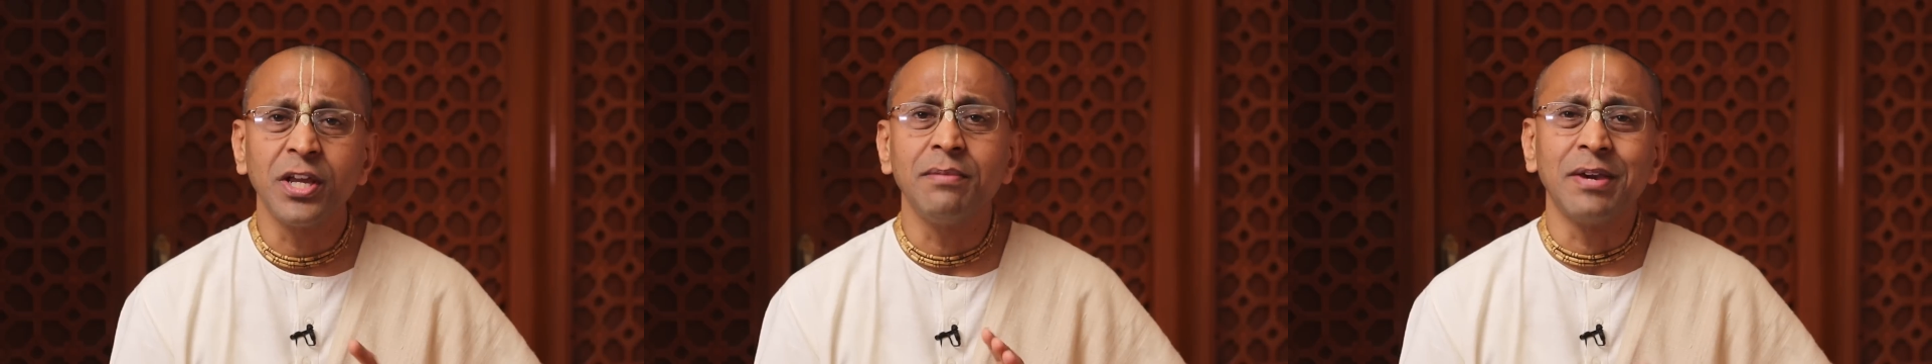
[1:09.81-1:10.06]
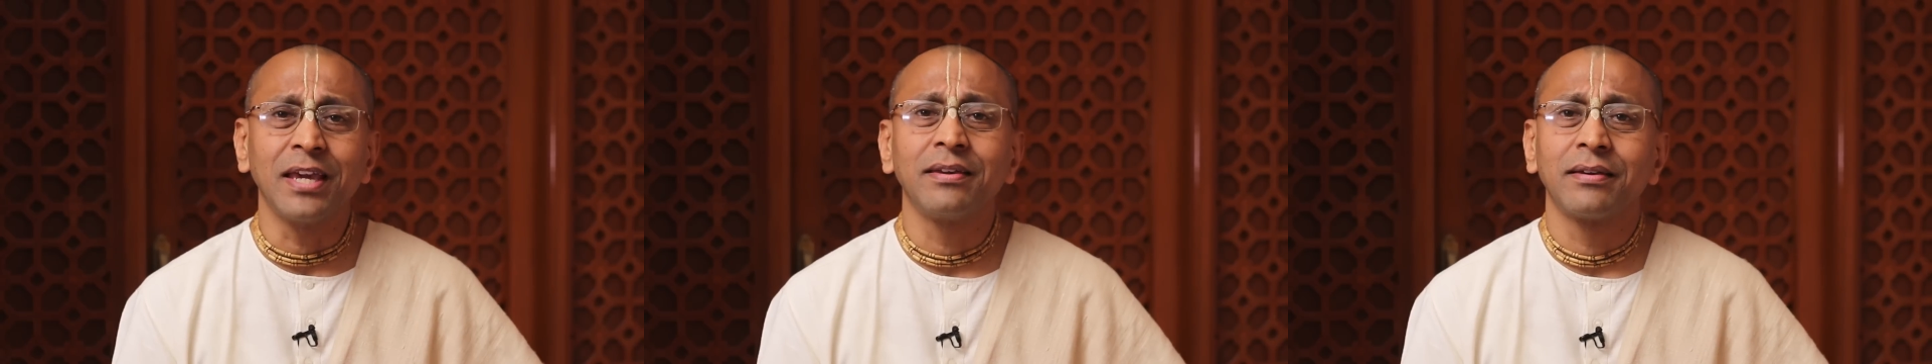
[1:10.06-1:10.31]

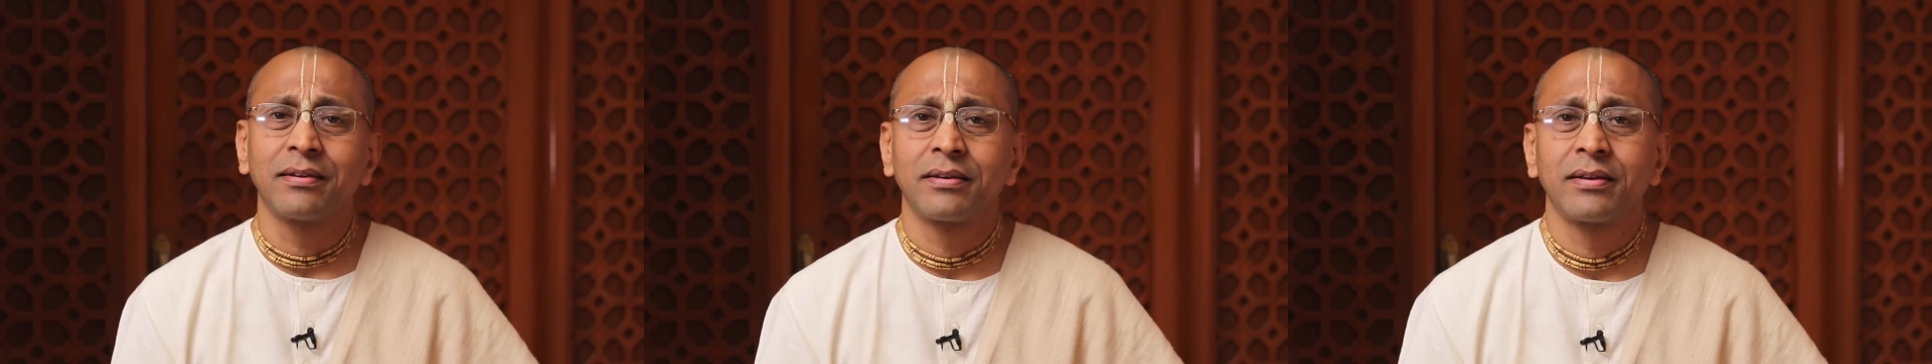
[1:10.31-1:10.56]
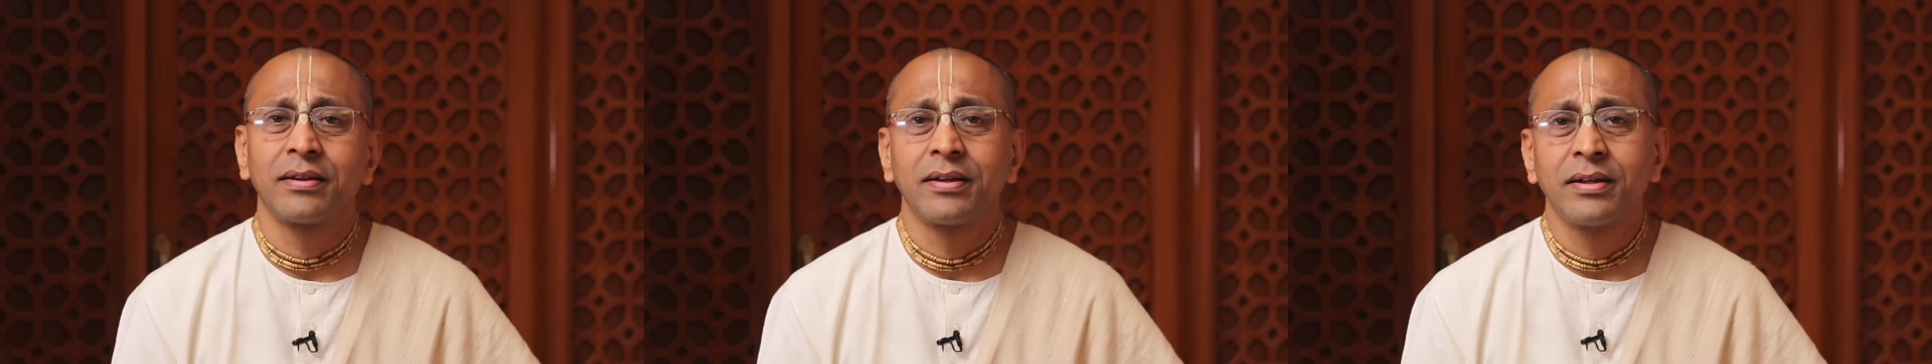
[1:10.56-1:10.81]
dreaming,
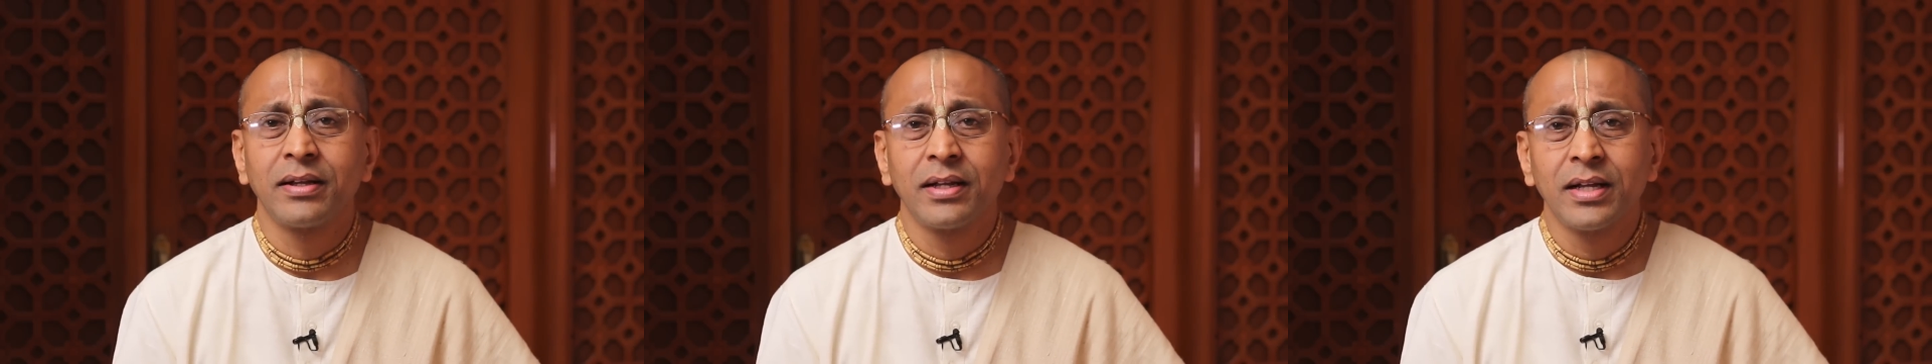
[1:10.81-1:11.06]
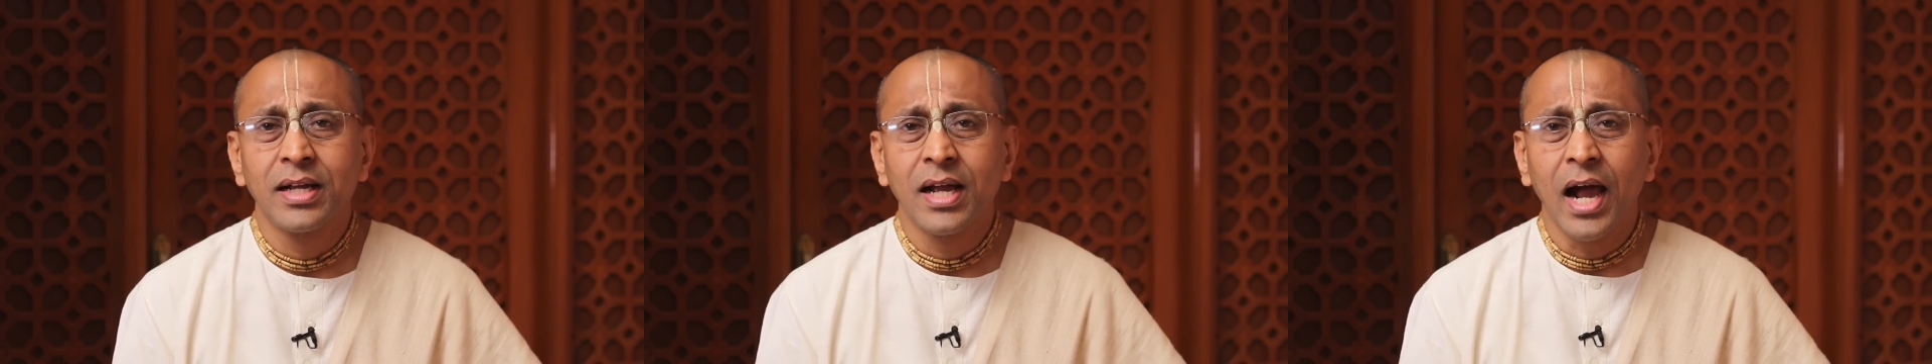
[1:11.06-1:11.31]

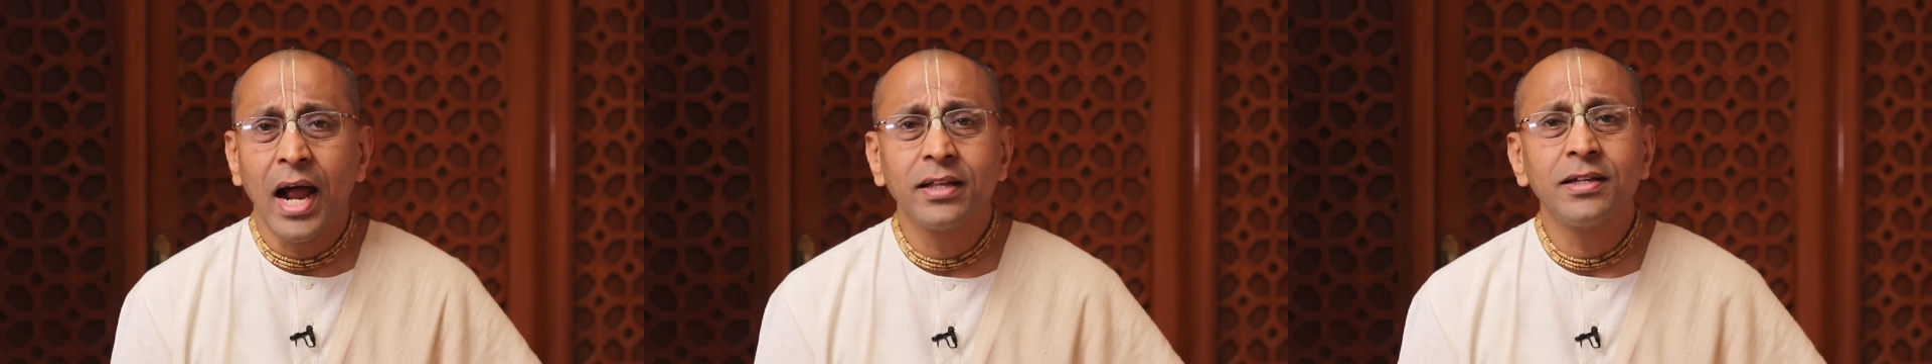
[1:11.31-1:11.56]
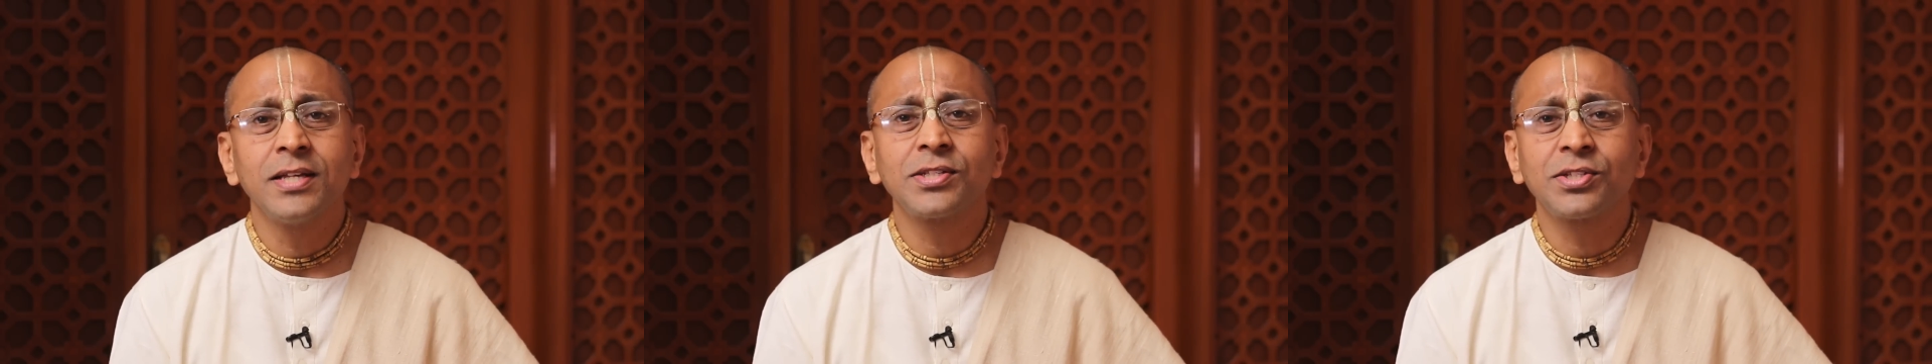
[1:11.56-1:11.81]

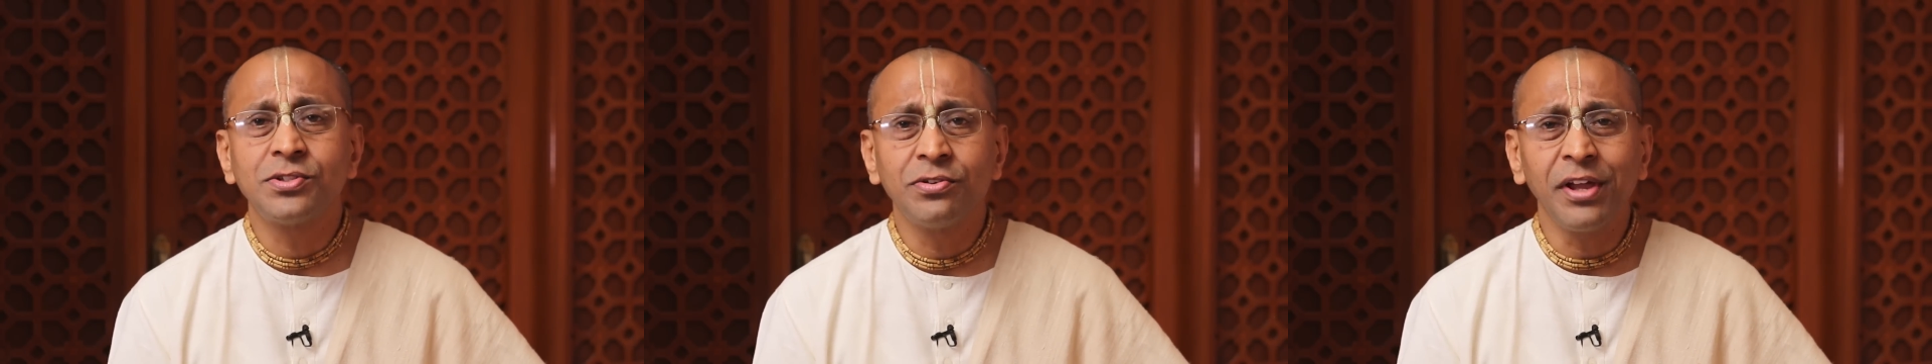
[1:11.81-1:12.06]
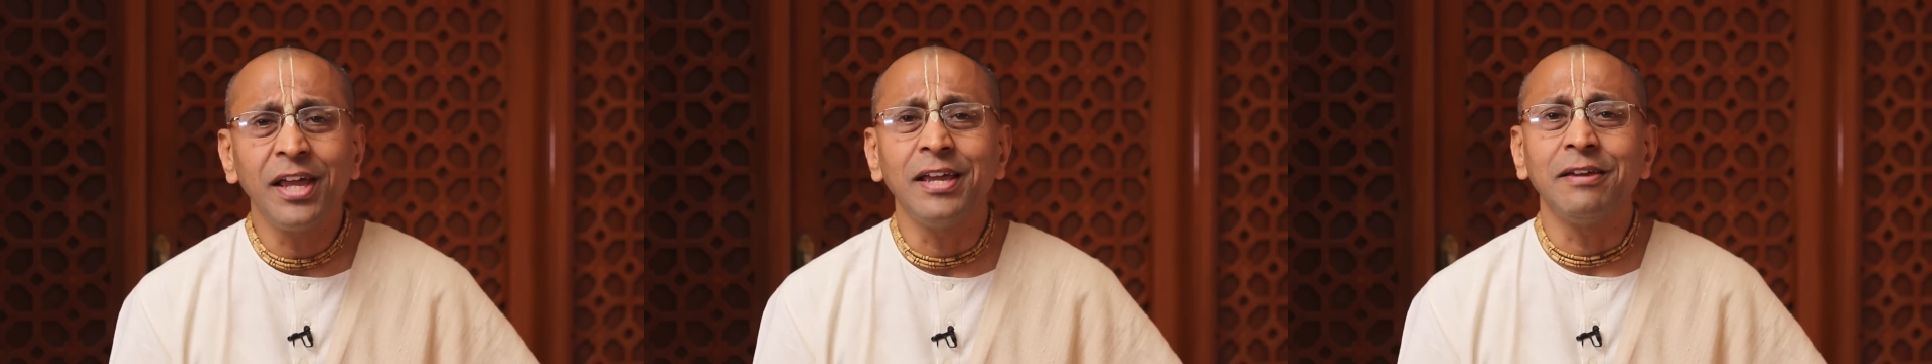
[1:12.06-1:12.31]
and in his
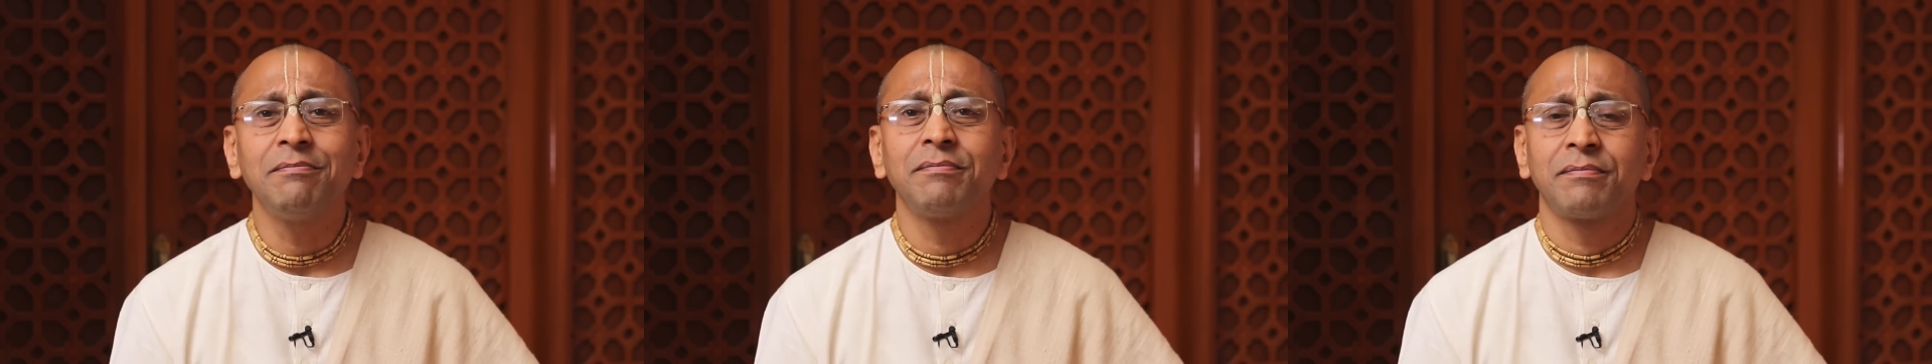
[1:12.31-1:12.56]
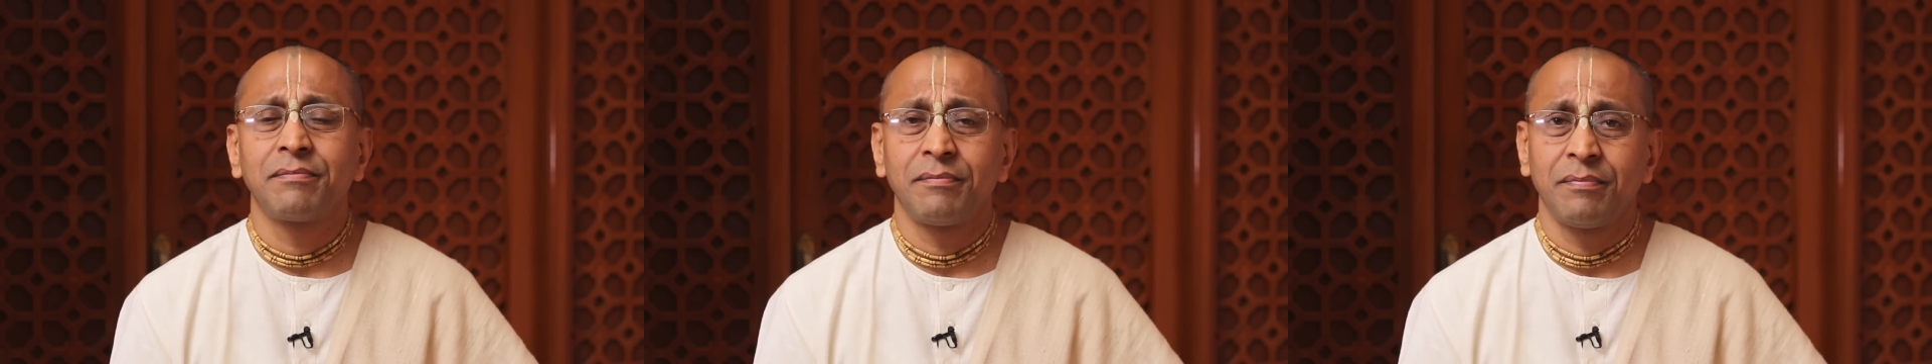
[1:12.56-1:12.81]

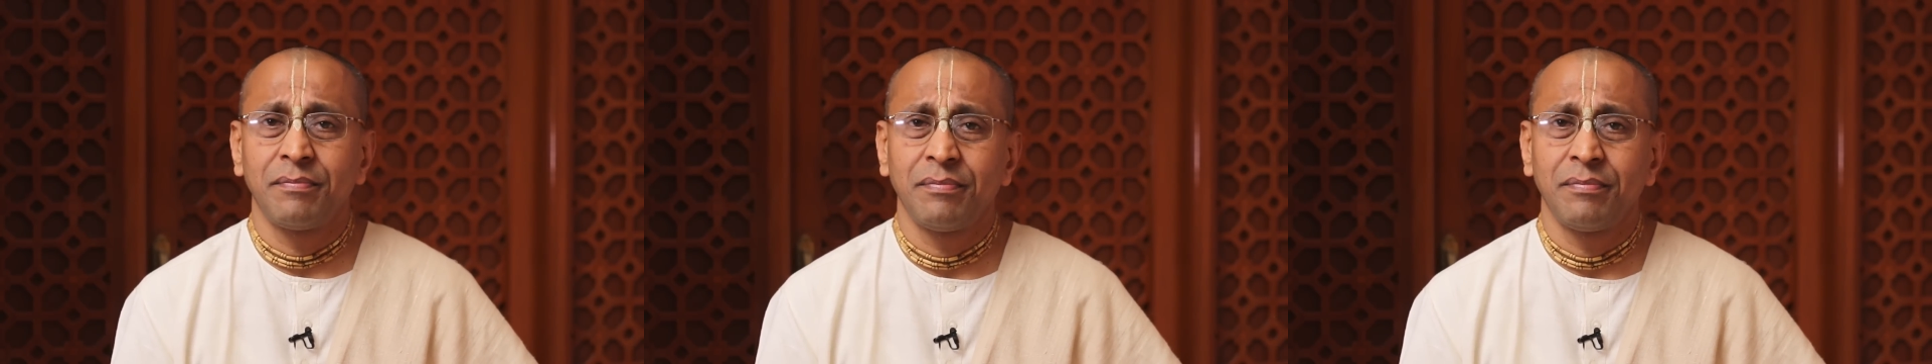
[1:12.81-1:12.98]
dream